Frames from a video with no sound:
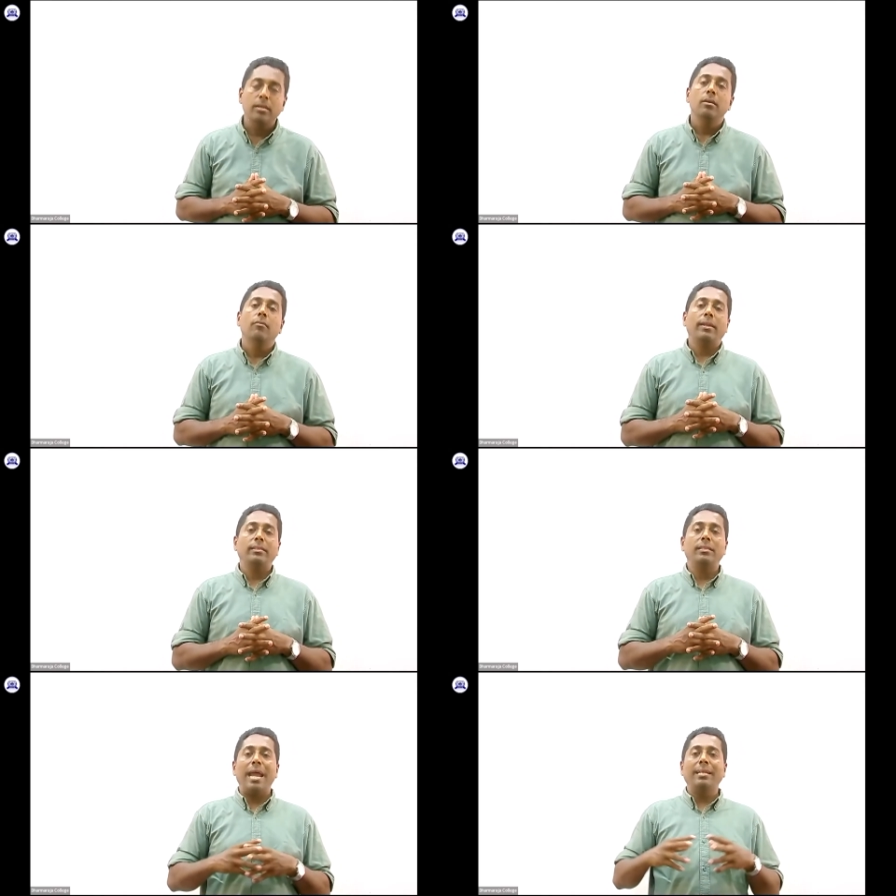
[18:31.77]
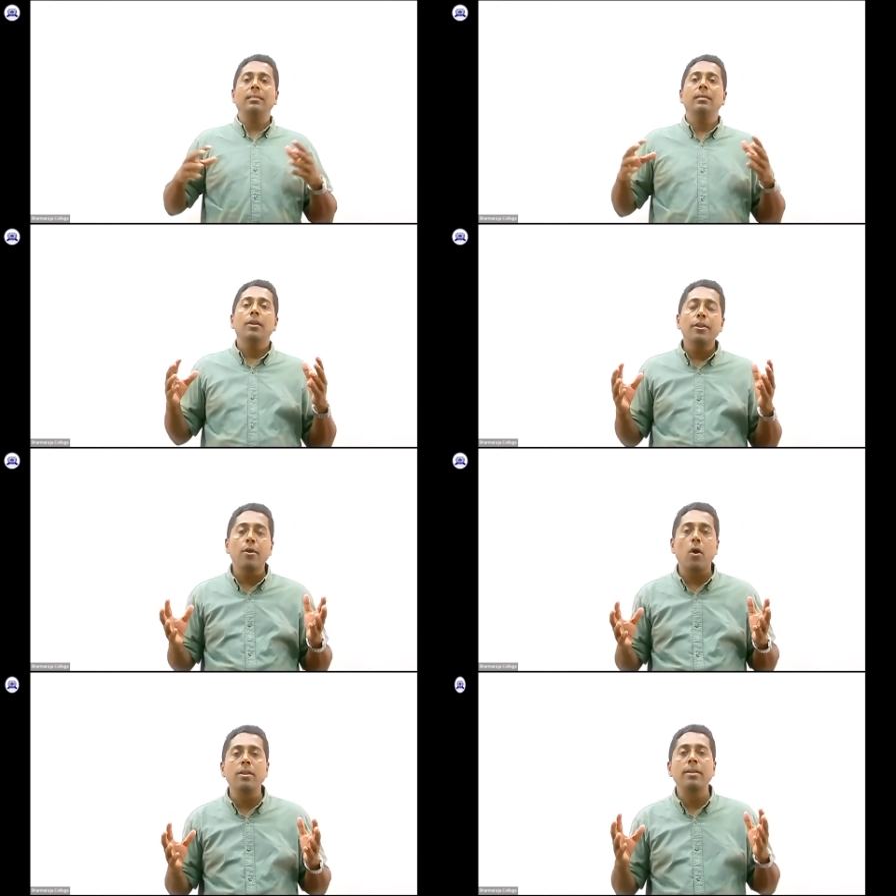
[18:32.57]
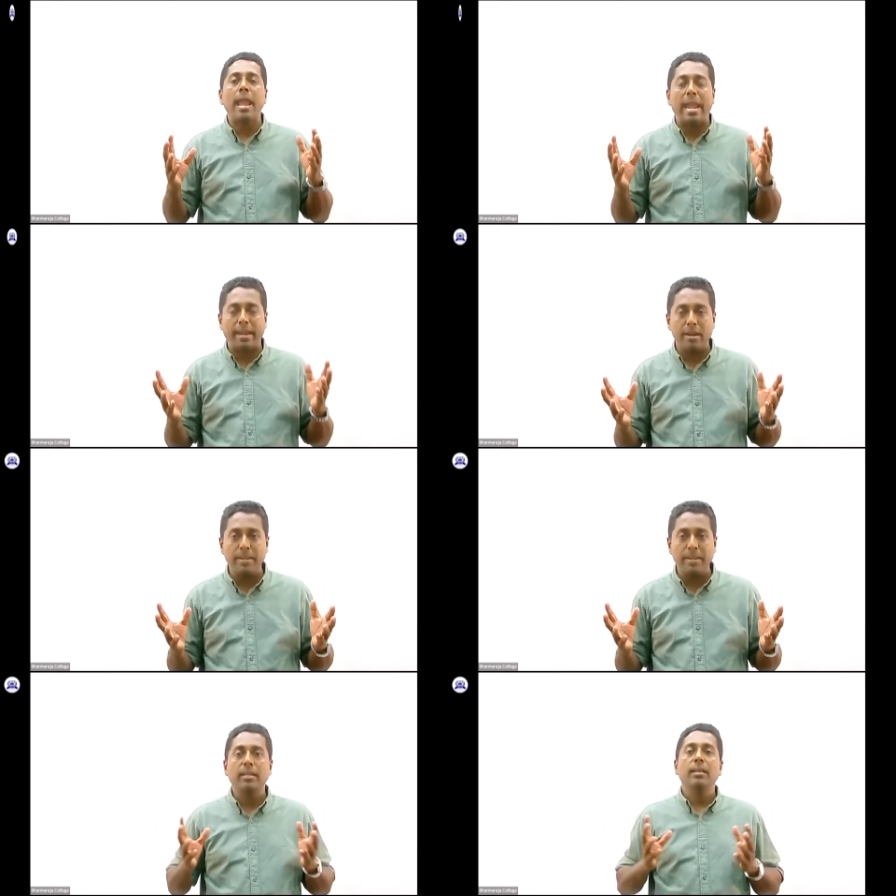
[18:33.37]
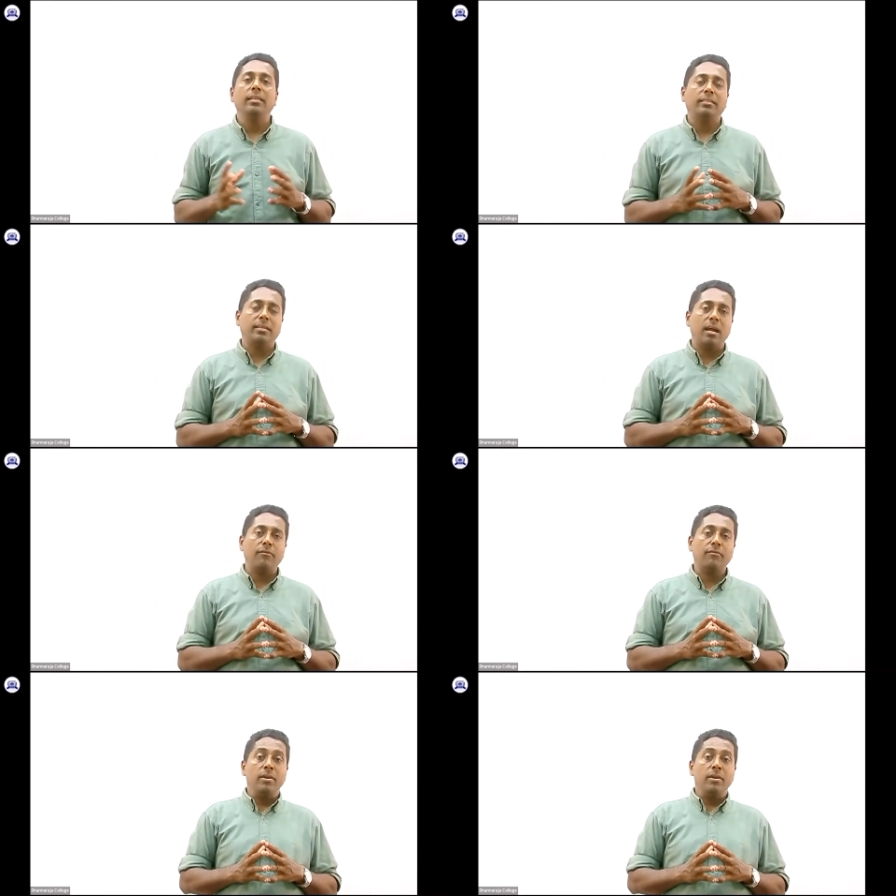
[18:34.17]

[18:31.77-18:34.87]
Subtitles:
What is that? Non-academic staff.